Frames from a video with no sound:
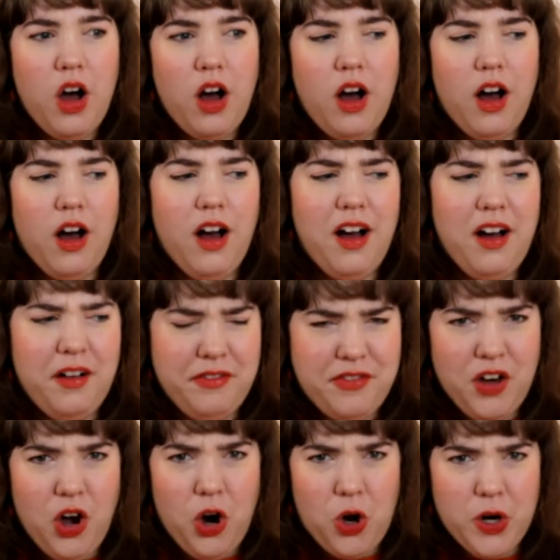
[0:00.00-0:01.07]
of
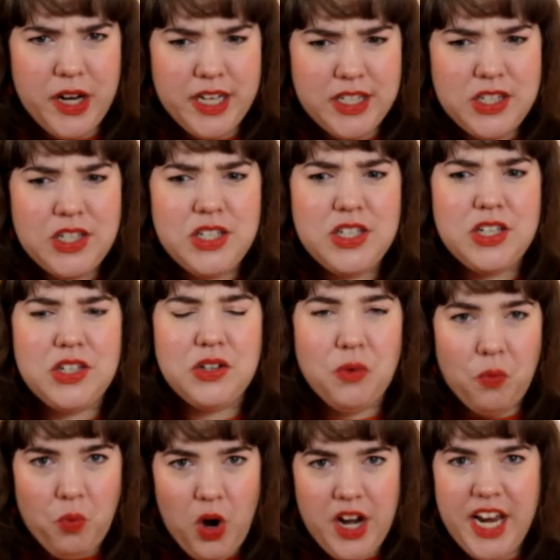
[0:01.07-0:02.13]
the artist
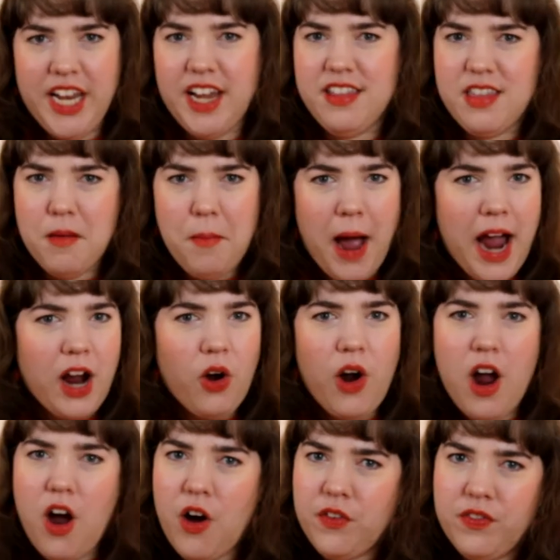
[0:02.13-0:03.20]
running in the
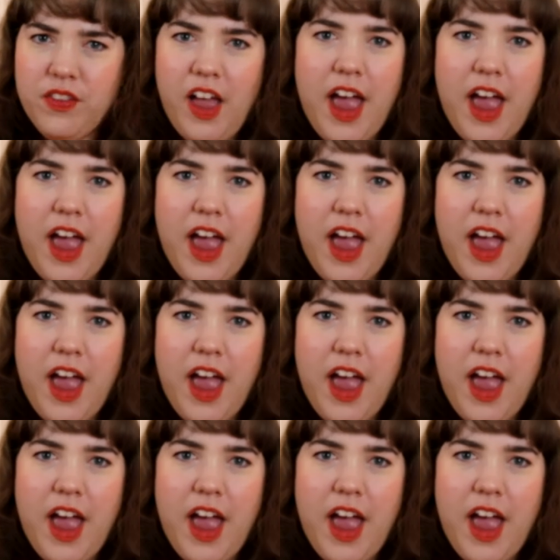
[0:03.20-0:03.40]
background.